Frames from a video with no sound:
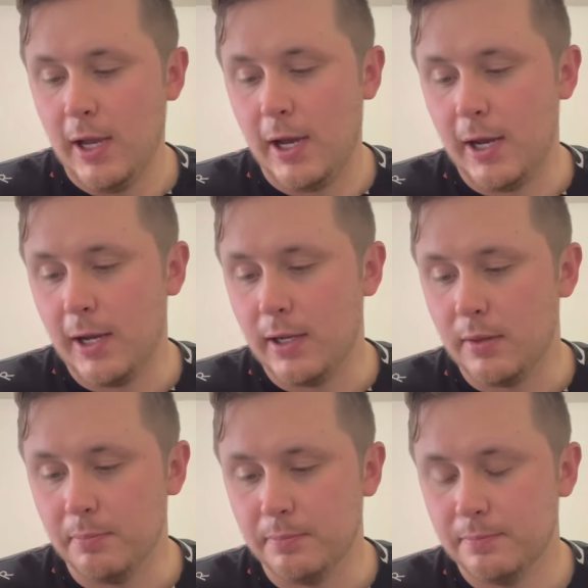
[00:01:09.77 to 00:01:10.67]

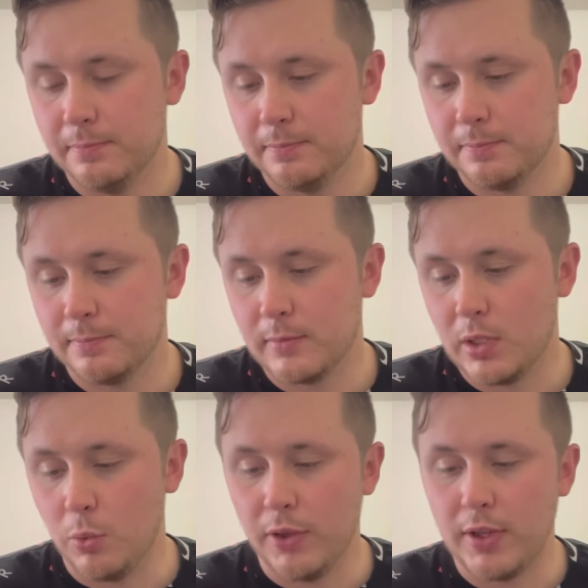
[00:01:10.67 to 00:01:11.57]
The
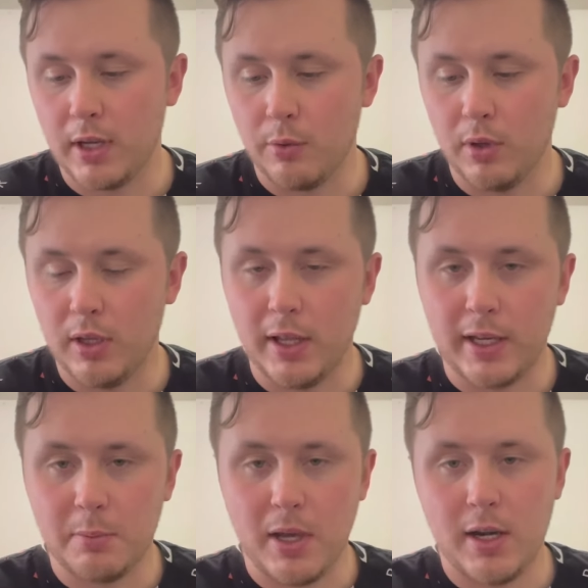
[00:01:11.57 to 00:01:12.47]
one thing I really
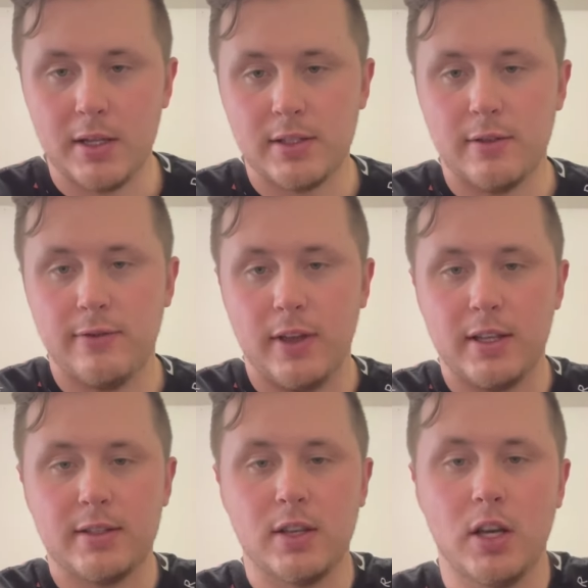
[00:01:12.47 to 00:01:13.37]
like about it is the
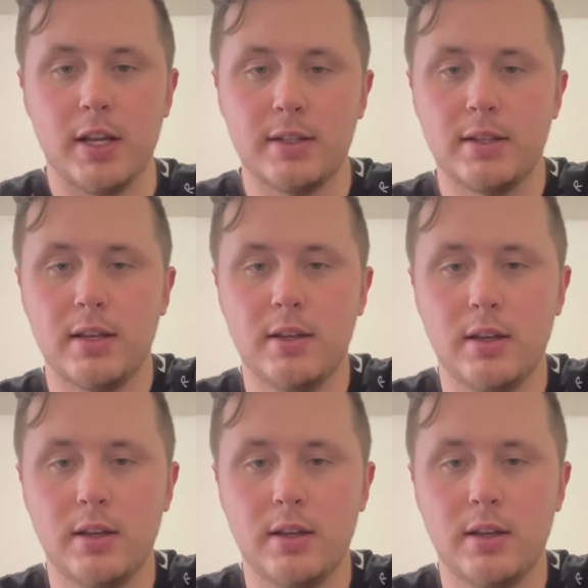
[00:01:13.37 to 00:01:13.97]
face on it.